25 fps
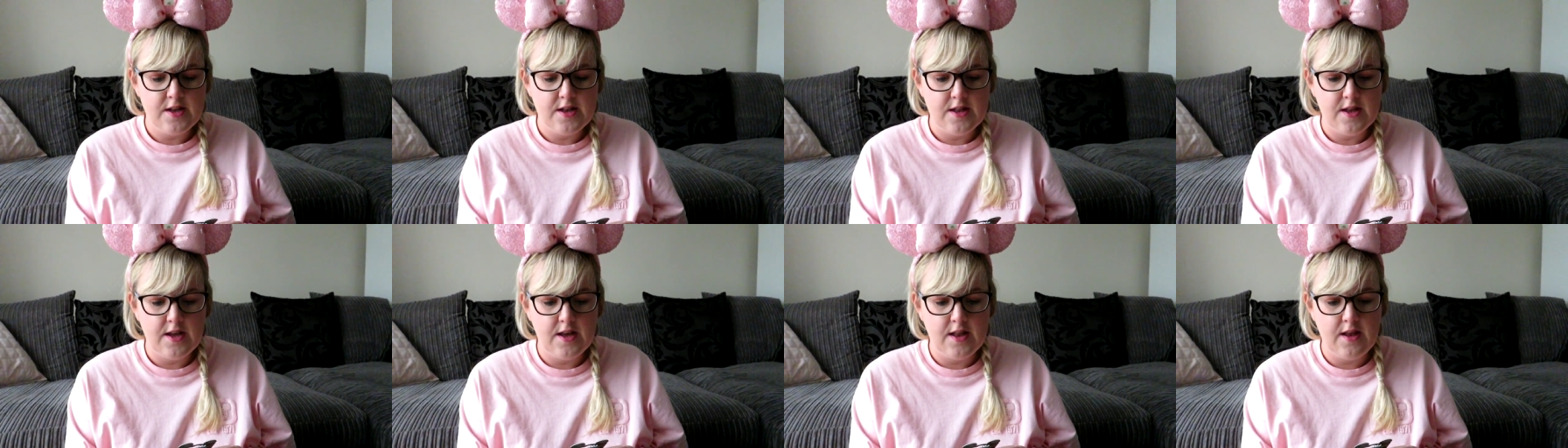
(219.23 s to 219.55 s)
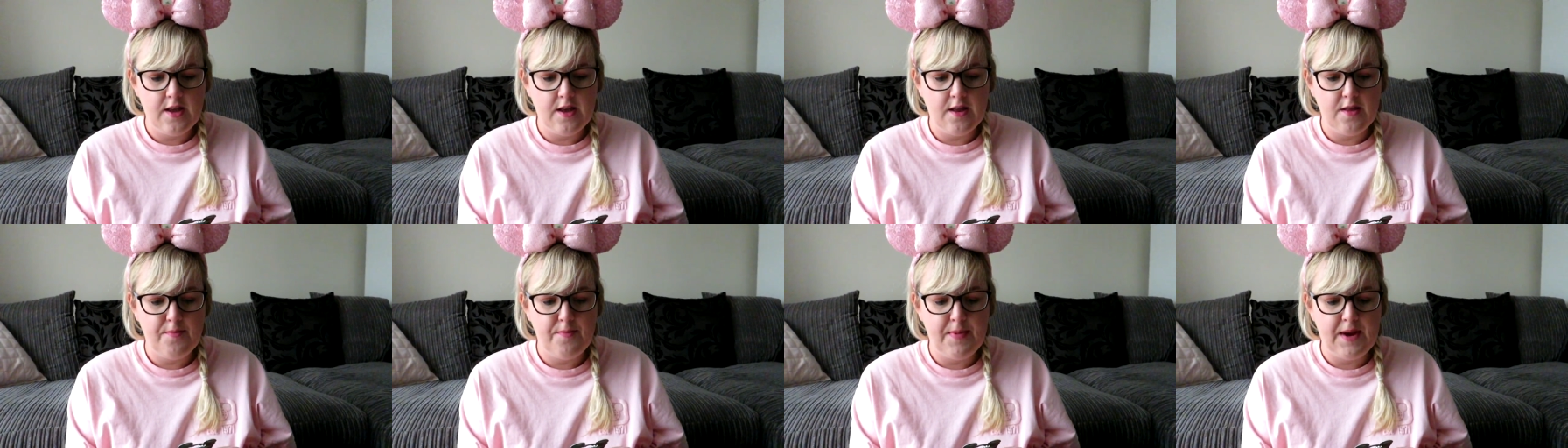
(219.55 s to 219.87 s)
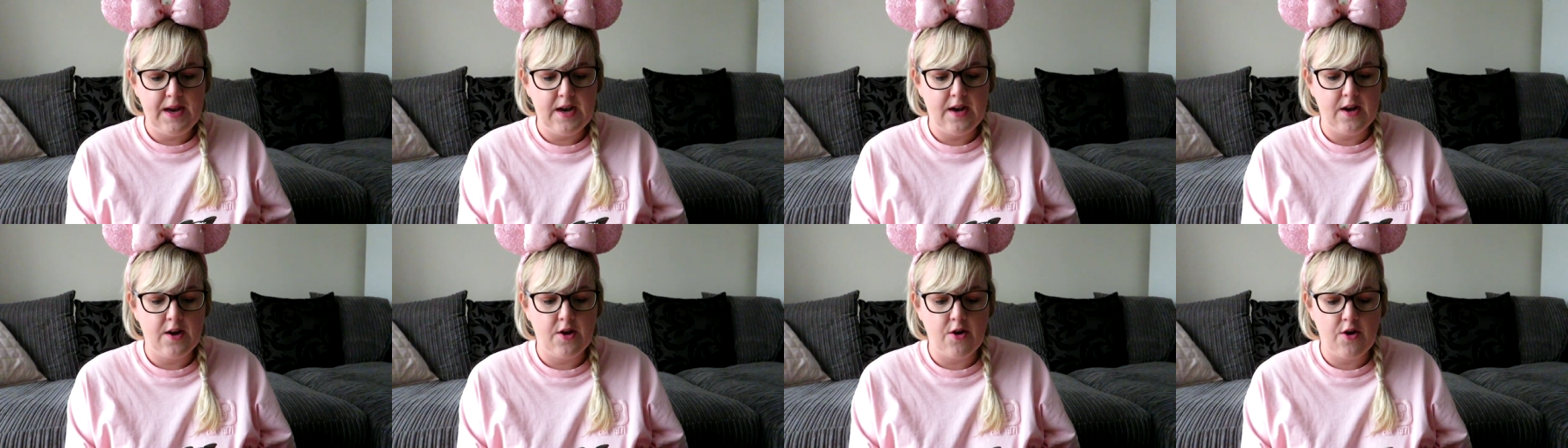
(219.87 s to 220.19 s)
The only other
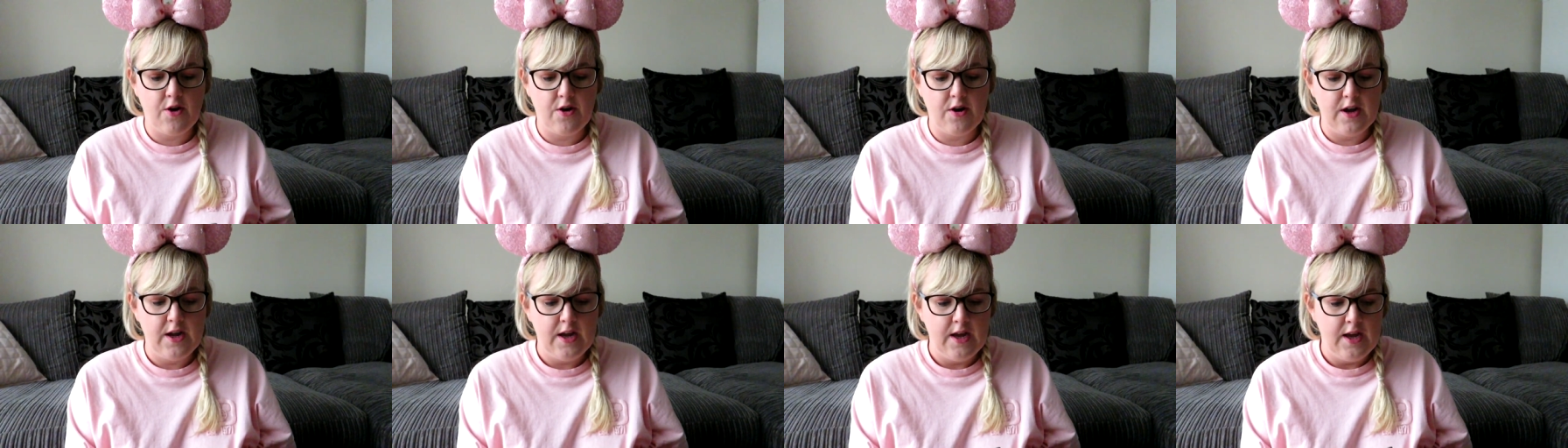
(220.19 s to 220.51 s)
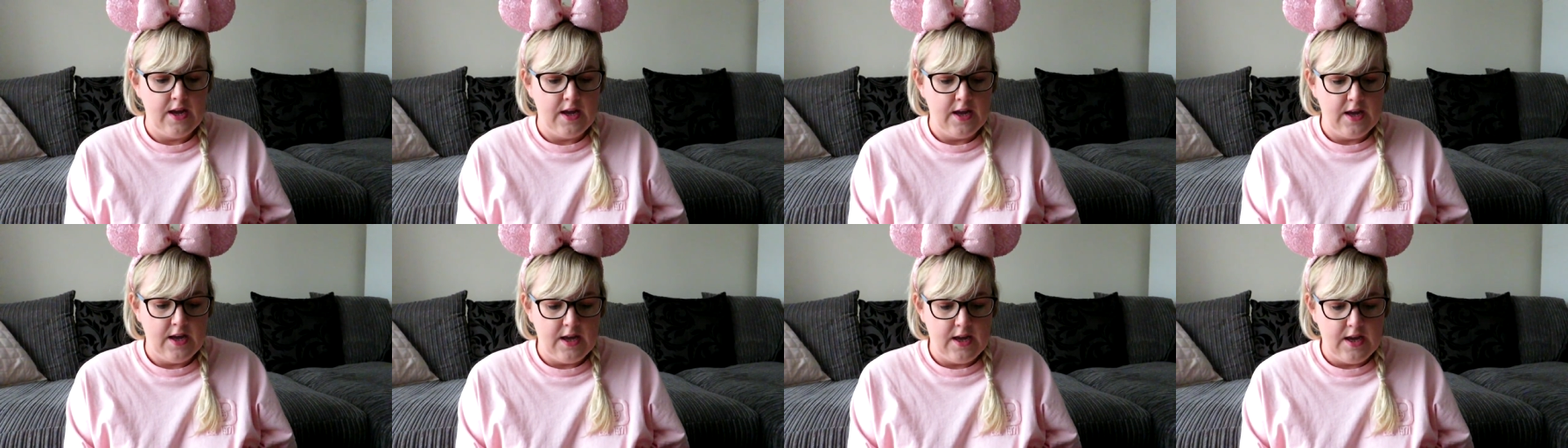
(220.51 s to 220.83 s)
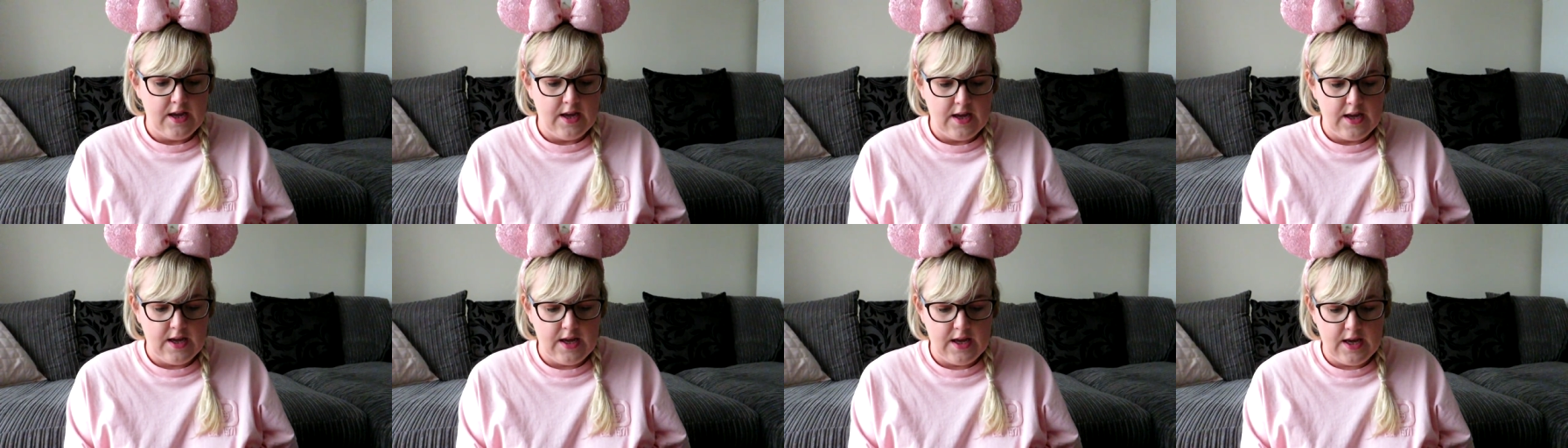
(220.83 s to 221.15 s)
pin I got
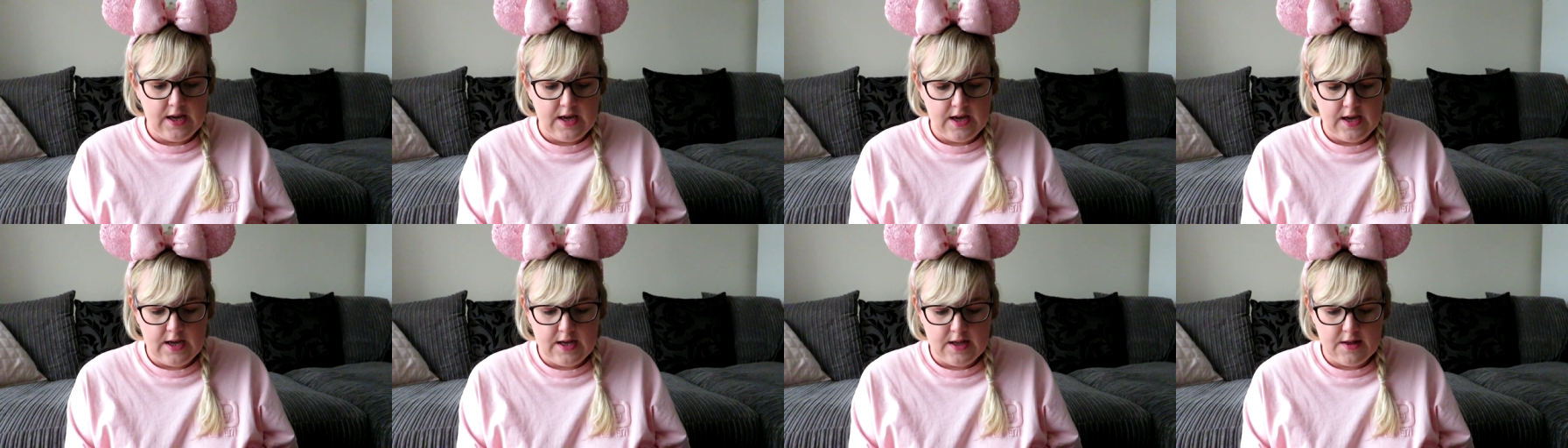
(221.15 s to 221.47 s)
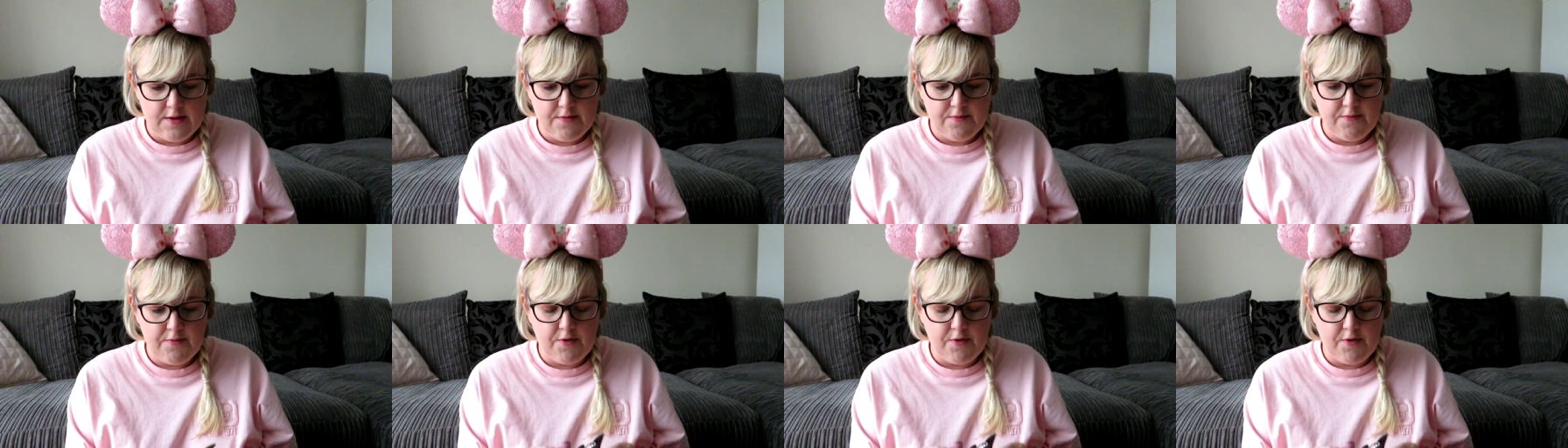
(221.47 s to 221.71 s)
is